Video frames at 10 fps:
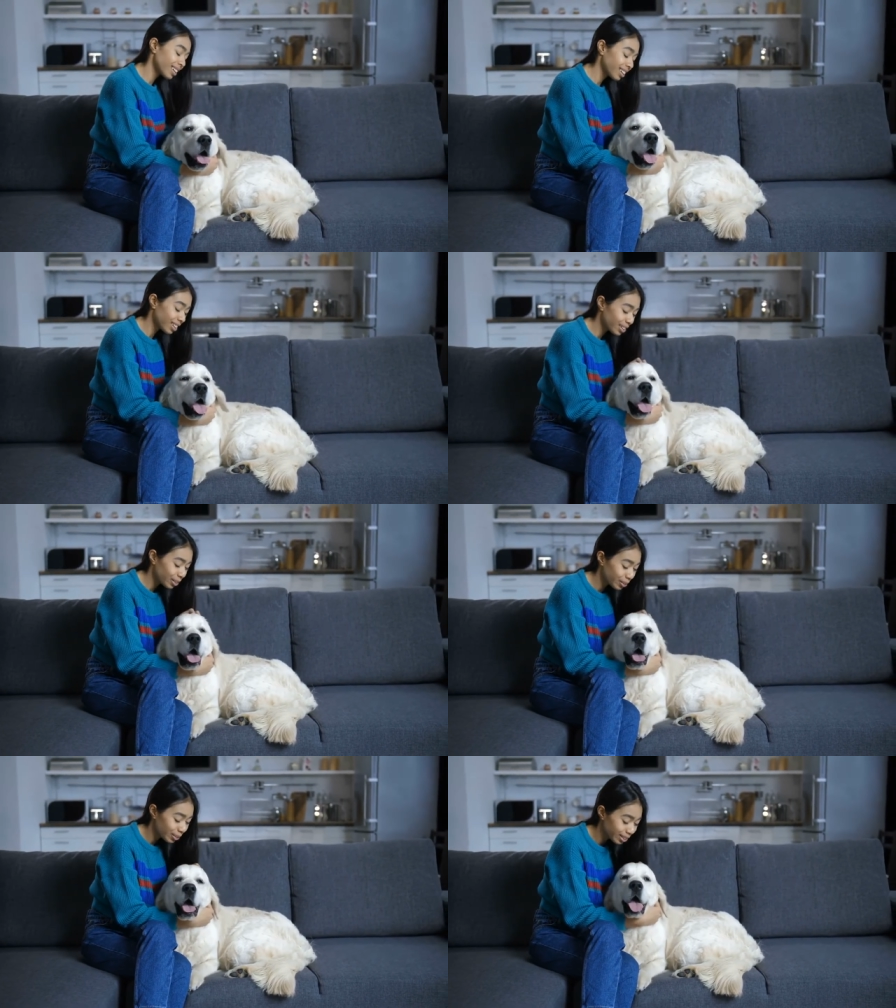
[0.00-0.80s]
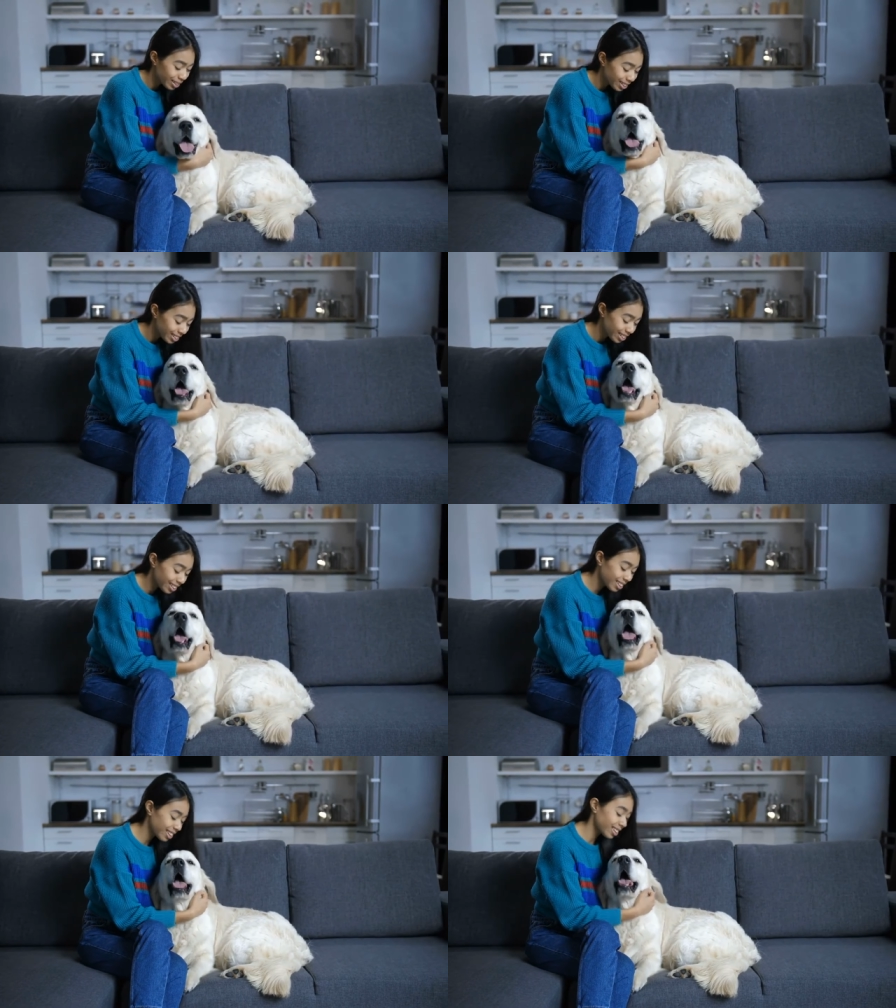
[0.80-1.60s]
before bedtime may
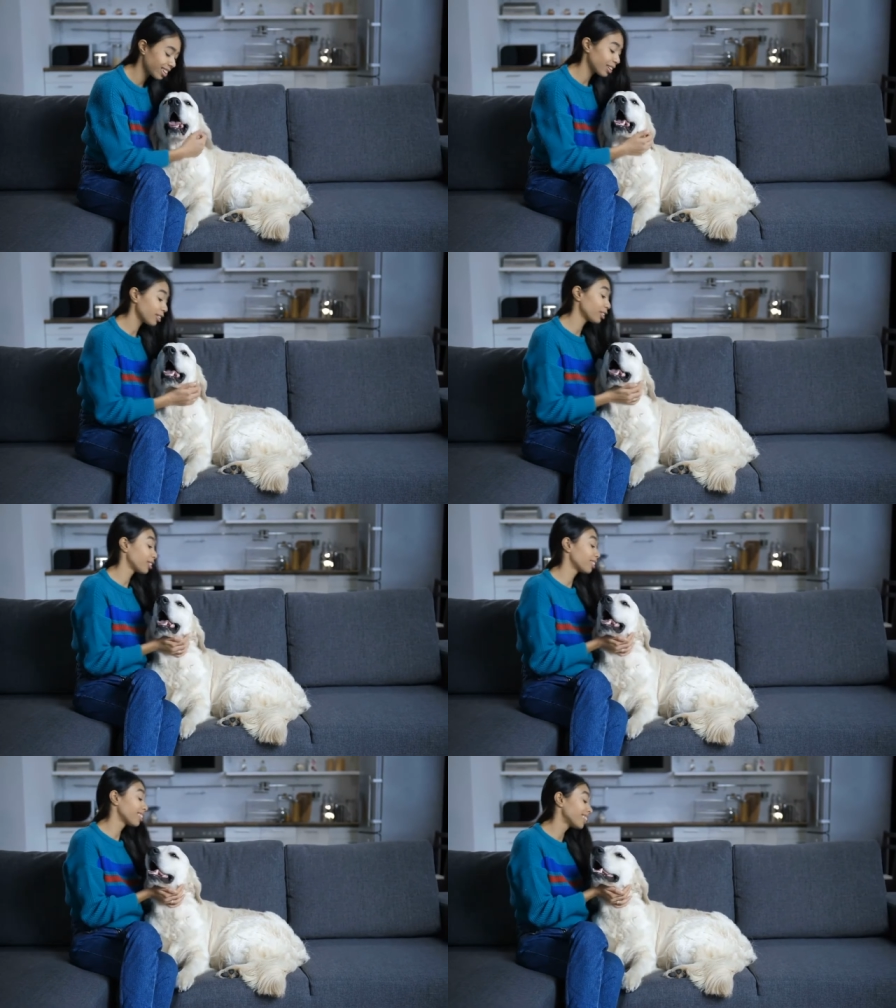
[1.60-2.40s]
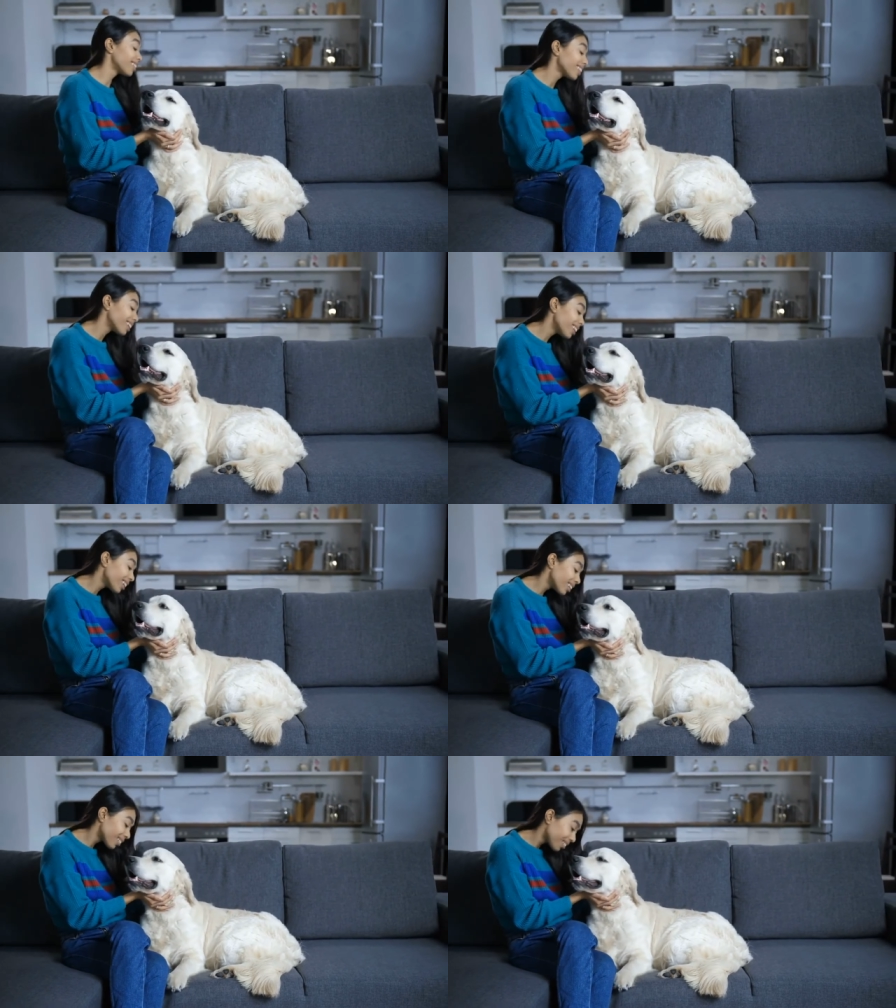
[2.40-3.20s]
help him relax.
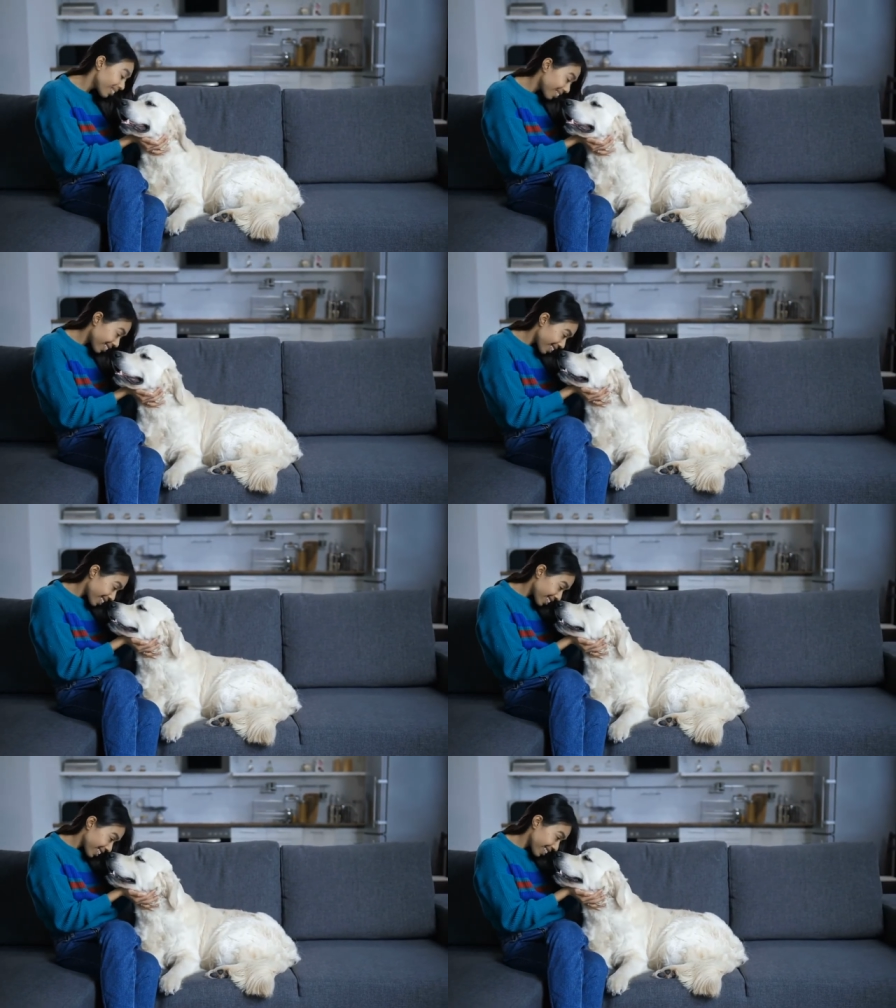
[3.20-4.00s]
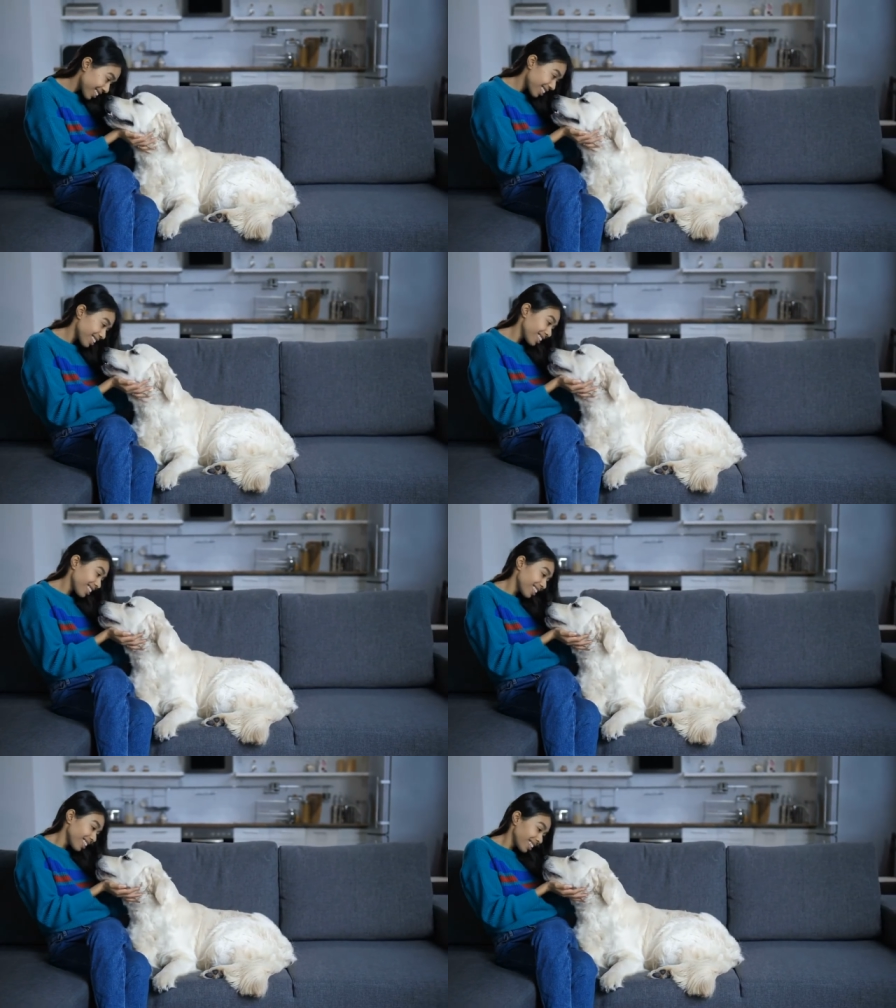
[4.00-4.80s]
A tired dog will be more
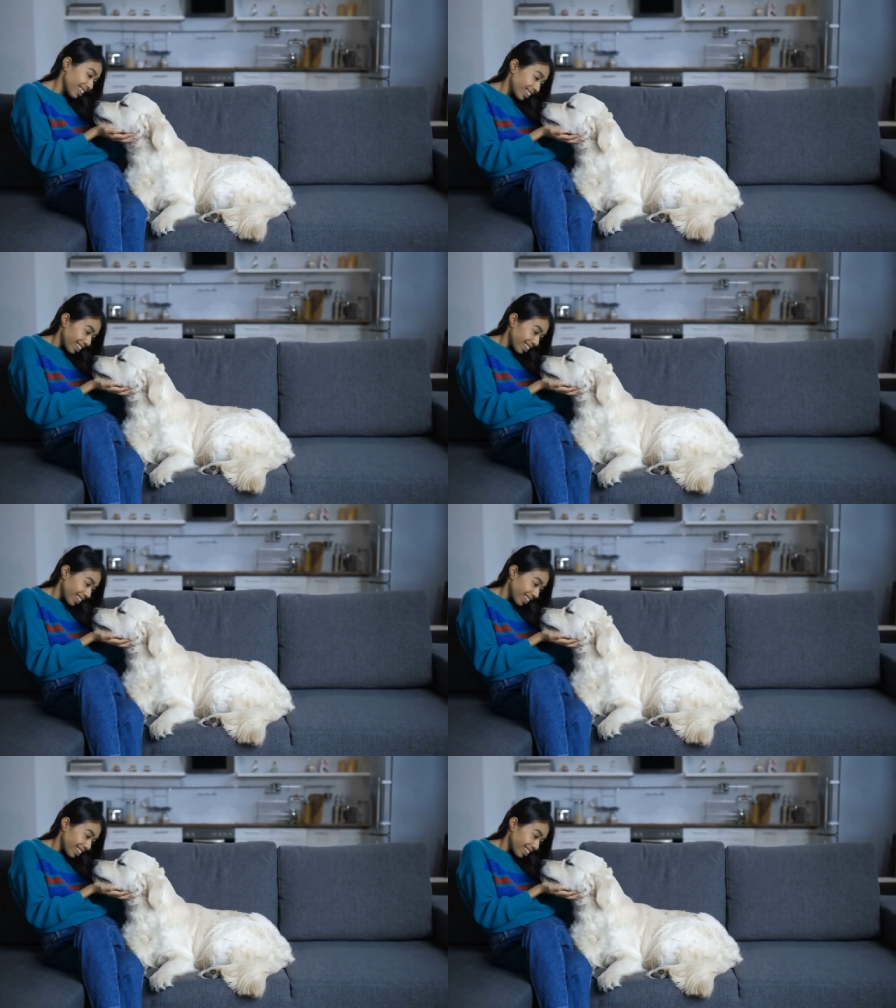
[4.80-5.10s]
willing to